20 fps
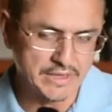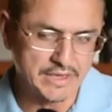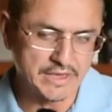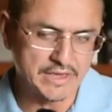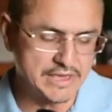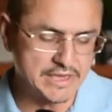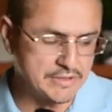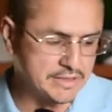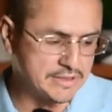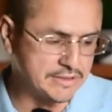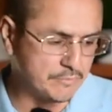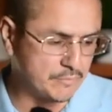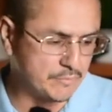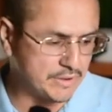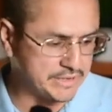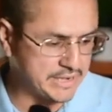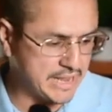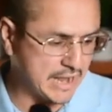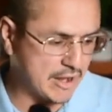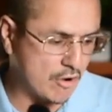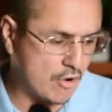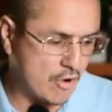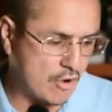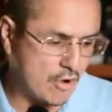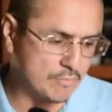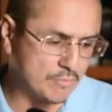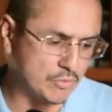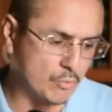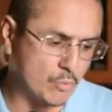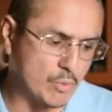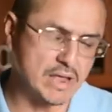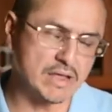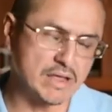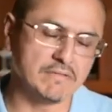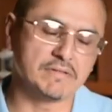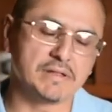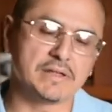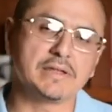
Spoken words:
He's the one that calmed the waves.